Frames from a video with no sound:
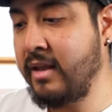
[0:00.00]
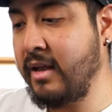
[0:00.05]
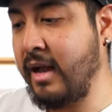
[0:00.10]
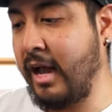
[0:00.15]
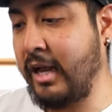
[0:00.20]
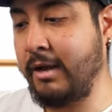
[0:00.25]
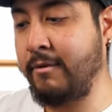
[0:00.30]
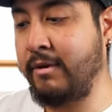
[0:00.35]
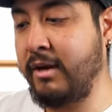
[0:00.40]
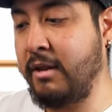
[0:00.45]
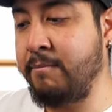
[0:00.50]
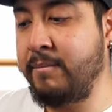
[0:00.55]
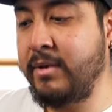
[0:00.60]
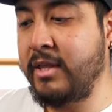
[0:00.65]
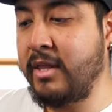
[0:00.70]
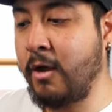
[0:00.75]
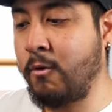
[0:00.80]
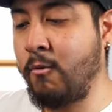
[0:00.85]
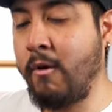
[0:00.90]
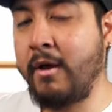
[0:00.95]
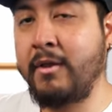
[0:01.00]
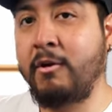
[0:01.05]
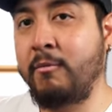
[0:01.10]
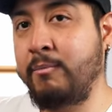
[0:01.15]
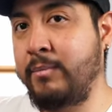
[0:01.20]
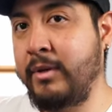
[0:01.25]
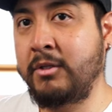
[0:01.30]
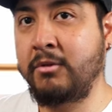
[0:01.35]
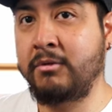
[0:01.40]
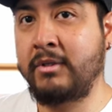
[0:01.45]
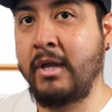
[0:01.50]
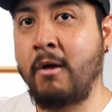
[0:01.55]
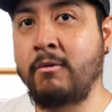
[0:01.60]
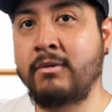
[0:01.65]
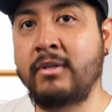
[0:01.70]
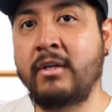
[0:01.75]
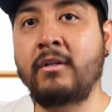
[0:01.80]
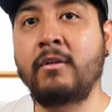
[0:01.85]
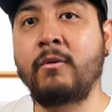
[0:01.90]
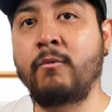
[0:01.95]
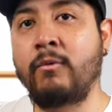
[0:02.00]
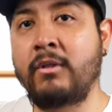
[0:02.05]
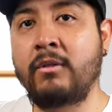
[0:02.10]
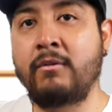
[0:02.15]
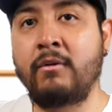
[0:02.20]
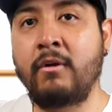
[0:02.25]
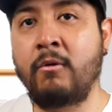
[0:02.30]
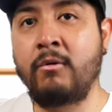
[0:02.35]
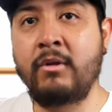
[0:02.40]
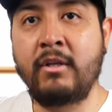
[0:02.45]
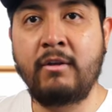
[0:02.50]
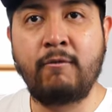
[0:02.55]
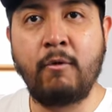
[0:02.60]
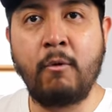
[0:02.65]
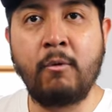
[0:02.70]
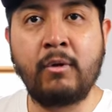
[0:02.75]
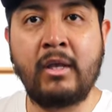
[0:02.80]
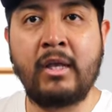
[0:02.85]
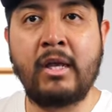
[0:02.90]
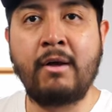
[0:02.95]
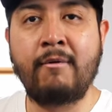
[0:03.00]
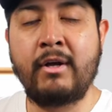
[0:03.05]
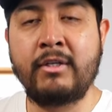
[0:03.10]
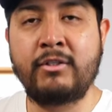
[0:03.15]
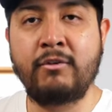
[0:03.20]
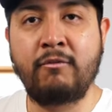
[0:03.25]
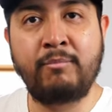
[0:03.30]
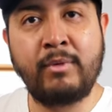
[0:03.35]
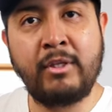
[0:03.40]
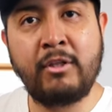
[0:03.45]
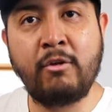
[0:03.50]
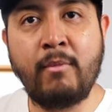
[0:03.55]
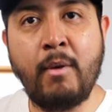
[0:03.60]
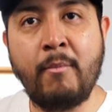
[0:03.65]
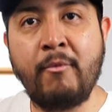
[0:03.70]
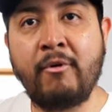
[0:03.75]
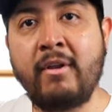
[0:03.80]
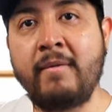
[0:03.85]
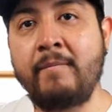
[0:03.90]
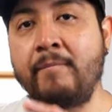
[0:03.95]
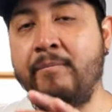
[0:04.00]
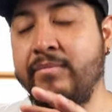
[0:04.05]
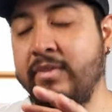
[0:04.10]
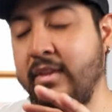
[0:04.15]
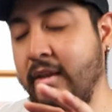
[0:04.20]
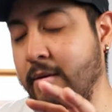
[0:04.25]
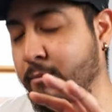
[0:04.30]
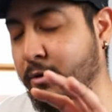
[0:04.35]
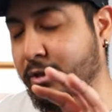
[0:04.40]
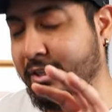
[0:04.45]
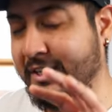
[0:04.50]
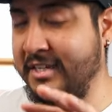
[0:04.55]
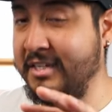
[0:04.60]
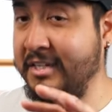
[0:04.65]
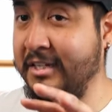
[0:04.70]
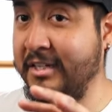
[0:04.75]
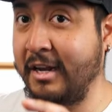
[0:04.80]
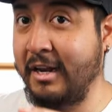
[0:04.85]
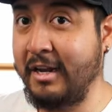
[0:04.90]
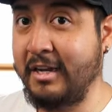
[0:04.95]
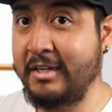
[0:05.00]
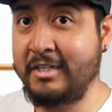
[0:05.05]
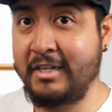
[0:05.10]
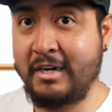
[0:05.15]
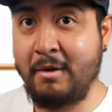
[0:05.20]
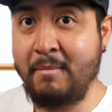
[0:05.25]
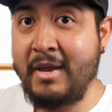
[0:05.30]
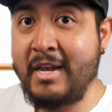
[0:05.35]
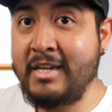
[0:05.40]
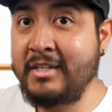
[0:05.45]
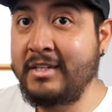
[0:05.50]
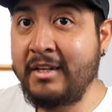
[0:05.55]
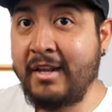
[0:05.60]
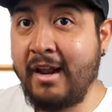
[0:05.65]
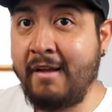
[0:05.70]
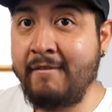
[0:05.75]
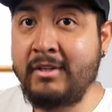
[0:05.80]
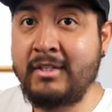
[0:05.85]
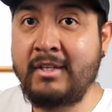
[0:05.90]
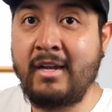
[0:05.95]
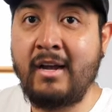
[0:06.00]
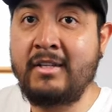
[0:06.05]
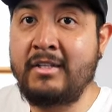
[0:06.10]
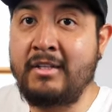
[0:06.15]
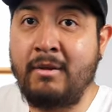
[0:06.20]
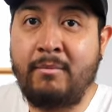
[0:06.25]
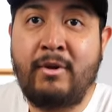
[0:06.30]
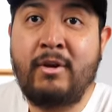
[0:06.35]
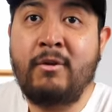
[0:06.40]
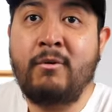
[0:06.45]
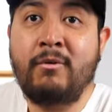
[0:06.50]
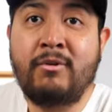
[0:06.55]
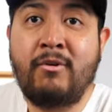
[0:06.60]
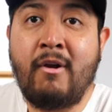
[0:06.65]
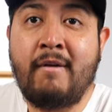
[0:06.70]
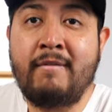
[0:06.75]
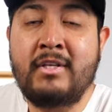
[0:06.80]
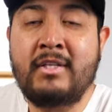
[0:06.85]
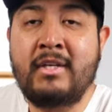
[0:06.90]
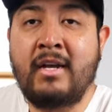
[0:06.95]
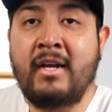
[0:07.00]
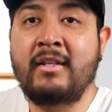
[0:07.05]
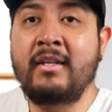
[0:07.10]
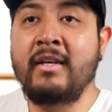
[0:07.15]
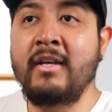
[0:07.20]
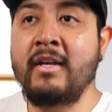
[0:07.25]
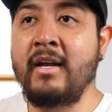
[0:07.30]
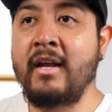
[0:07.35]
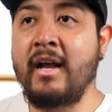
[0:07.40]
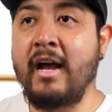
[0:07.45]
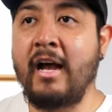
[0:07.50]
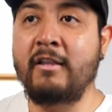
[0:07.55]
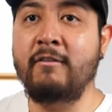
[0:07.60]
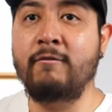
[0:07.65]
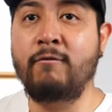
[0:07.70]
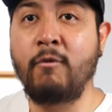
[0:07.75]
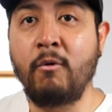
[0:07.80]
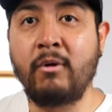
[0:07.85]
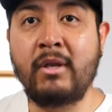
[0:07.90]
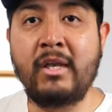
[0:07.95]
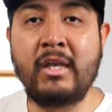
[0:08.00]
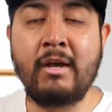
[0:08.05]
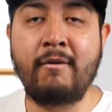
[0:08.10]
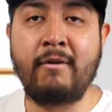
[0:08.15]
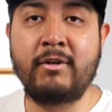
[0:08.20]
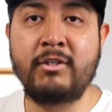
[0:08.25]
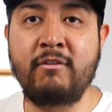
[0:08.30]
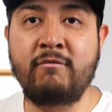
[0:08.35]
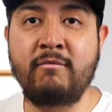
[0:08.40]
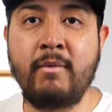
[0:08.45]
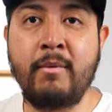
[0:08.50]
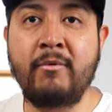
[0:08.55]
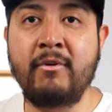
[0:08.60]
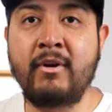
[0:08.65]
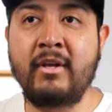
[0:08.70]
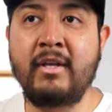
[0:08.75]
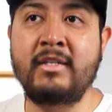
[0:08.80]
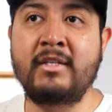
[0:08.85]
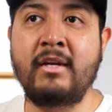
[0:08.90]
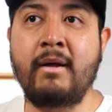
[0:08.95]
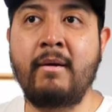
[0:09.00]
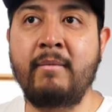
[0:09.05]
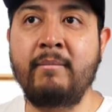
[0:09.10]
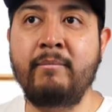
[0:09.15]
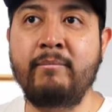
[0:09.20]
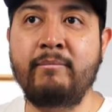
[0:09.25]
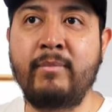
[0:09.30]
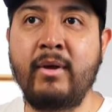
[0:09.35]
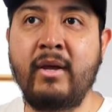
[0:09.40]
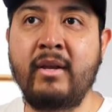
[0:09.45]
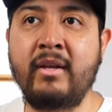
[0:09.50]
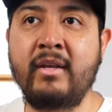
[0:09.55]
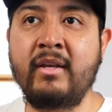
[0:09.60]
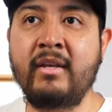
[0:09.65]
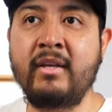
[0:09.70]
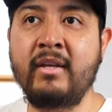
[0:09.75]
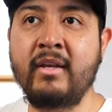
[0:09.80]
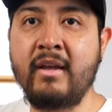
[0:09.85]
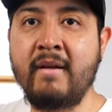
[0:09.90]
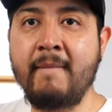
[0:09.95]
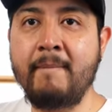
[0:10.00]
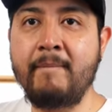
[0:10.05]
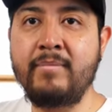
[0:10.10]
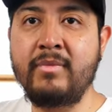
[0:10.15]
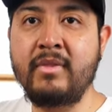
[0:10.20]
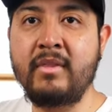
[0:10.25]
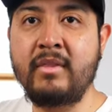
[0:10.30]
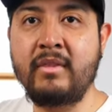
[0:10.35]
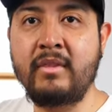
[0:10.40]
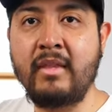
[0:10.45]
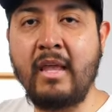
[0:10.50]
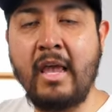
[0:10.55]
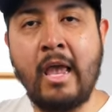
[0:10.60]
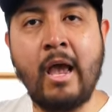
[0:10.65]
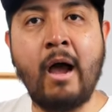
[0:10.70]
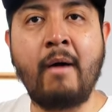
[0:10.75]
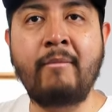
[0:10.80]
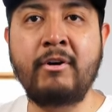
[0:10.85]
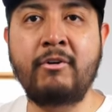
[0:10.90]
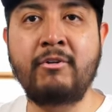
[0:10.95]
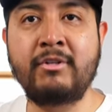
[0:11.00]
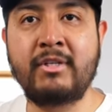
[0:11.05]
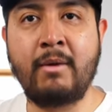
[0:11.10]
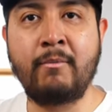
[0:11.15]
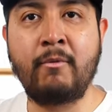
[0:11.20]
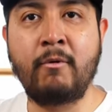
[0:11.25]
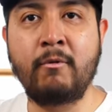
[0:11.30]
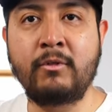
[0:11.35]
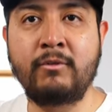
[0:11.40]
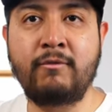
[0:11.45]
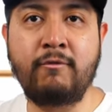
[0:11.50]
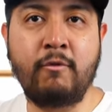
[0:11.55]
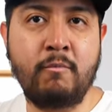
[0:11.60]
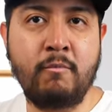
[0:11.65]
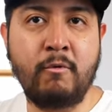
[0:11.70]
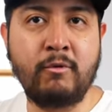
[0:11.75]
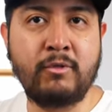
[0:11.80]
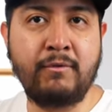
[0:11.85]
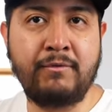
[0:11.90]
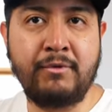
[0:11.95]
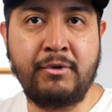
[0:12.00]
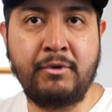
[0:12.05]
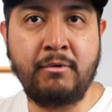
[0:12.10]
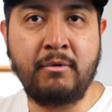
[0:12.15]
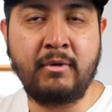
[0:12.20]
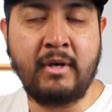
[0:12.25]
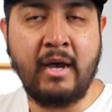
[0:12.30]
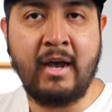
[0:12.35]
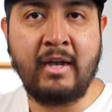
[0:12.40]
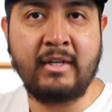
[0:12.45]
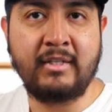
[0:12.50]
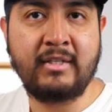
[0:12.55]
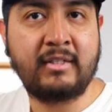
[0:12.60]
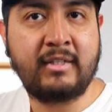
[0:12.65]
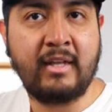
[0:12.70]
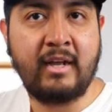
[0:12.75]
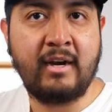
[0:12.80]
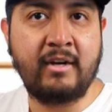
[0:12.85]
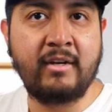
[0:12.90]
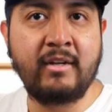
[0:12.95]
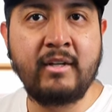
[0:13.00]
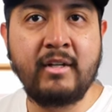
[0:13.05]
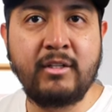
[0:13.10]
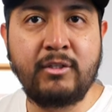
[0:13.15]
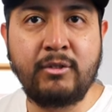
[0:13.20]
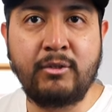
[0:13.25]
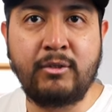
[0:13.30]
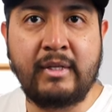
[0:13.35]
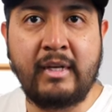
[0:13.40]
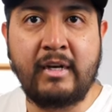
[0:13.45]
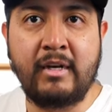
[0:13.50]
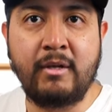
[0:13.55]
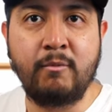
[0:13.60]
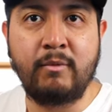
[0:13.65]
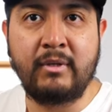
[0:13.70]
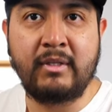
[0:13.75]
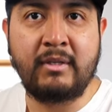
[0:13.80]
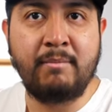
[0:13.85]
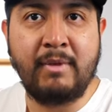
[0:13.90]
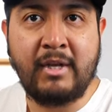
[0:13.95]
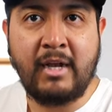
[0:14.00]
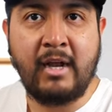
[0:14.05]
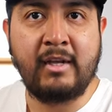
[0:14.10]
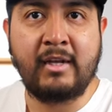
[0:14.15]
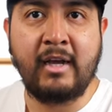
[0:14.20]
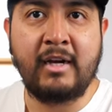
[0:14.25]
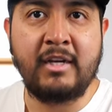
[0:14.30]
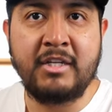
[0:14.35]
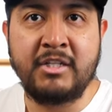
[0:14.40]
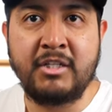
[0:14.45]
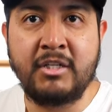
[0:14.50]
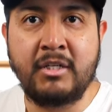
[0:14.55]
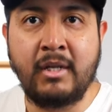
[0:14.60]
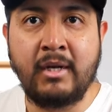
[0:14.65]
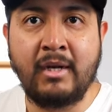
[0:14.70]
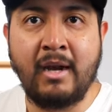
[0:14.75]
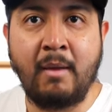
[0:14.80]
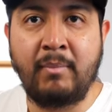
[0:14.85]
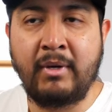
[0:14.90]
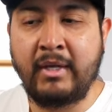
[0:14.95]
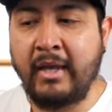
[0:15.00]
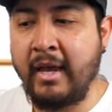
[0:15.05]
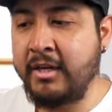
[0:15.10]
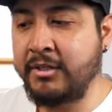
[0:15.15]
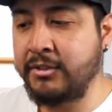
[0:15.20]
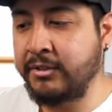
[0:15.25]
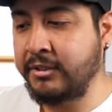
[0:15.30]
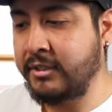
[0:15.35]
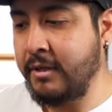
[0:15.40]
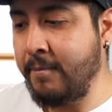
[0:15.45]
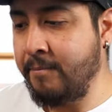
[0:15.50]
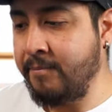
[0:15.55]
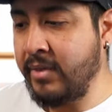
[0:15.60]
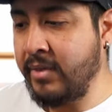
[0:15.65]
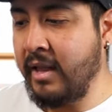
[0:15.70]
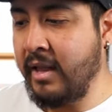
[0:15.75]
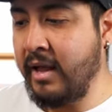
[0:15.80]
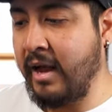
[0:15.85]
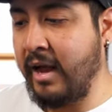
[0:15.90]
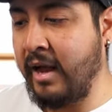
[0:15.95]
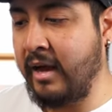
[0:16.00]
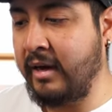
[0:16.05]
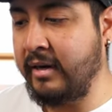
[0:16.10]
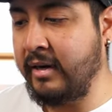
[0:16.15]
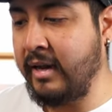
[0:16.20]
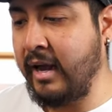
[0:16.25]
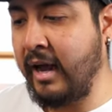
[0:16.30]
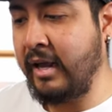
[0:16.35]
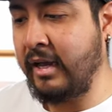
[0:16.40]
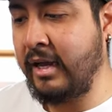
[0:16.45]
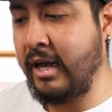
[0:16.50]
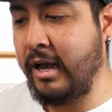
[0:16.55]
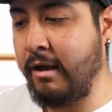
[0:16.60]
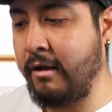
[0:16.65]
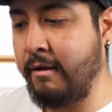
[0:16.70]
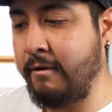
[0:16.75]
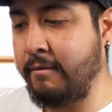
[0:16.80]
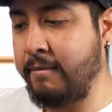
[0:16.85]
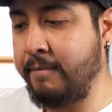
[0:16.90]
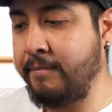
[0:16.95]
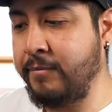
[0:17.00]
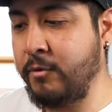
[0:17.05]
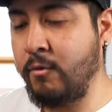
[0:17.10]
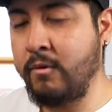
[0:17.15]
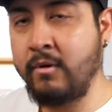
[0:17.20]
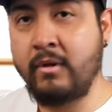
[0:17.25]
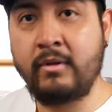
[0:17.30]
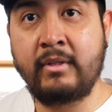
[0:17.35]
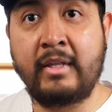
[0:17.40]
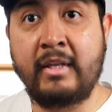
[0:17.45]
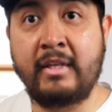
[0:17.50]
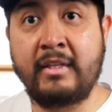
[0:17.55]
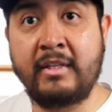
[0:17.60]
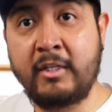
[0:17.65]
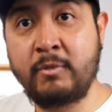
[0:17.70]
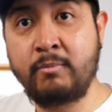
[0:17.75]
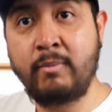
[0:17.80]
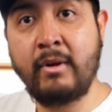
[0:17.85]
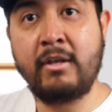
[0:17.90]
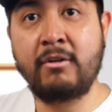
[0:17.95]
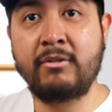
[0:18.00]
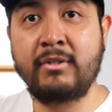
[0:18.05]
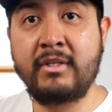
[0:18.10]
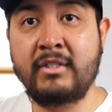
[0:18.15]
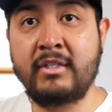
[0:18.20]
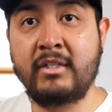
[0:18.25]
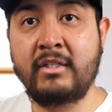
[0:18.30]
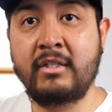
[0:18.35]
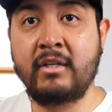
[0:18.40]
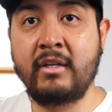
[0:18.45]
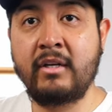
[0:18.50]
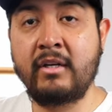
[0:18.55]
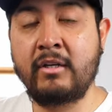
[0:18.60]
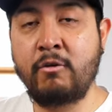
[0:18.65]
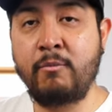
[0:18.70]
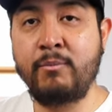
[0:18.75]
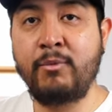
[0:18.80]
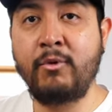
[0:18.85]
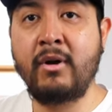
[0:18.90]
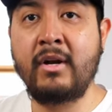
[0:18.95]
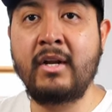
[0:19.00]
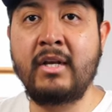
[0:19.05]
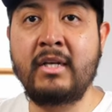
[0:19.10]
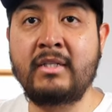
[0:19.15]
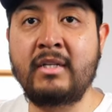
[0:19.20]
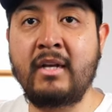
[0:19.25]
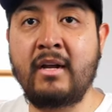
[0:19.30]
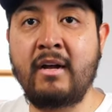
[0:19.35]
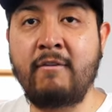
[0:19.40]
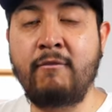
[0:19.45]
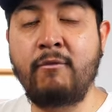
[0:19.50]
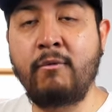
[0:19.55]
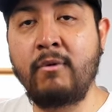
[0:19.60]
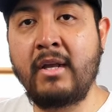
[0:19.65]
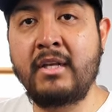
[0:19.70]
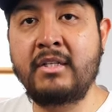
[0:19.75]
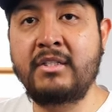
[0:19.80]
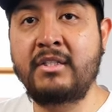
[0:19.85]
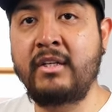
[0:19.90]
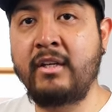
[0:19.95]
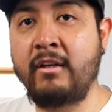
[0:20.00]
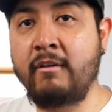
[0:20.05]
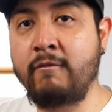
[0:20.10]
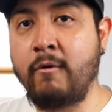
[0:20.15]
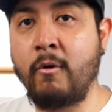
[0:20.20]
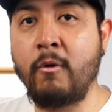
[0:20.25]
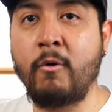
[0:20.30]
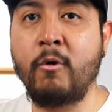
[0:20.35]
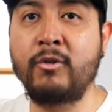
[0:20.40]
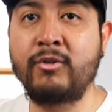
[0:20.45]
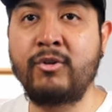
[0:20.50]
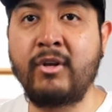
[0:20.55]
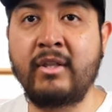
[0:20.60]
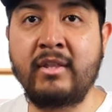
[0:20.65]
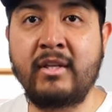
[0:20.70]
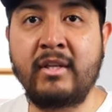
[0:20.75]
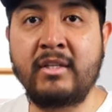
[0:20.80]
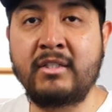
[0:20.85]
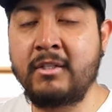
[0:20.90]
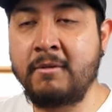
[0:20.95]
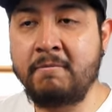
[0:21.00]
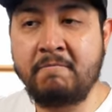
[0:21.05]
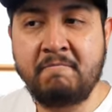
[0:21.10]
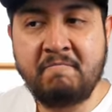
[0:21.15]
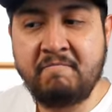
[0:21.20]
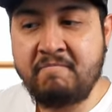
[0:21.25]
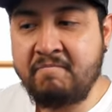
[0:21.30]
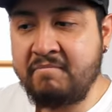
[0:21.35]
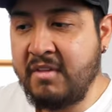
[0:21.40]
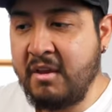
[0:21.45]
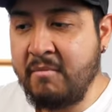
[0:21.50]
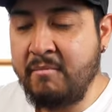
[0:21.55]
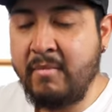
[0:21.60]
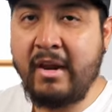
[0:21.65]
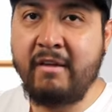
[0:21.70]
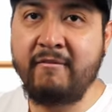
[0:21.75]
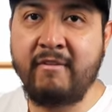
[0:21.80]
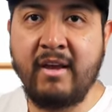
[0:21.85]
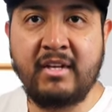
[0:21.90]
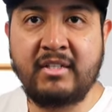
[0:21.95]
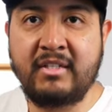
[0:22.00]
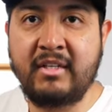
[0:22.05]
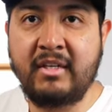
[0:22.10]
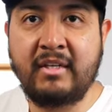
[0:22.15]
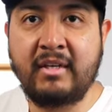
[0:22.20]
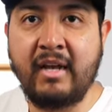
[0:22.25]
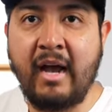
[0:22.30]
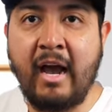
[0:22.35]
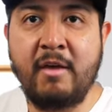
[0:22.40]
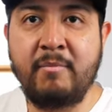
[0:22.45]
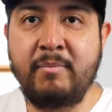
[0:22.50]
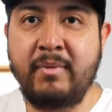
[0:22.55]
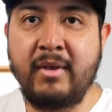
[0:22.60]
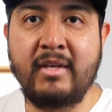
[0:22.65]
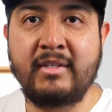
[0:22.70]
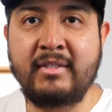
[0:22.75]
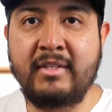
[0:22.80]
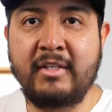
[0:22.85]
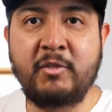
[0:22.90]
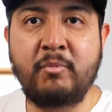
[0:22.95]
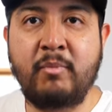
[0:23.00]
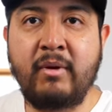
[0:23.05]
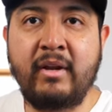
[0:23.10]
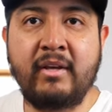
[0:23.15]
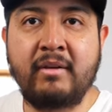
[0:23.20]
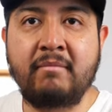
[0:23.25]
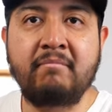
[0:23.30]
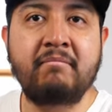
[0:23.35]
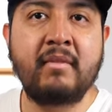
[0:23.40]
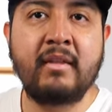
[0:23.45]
I have an NVIDIA Quadro P2000 with only 4 gigabytes of video memory, but it's an amazing graphics card, it's a very good graphics card, and 4 gigabytes of memory is a very average amount for most of you guys that are dealing with mechanical engineering applications. And I have the display on this computer is a full HD 400 nits, very basic IPS display.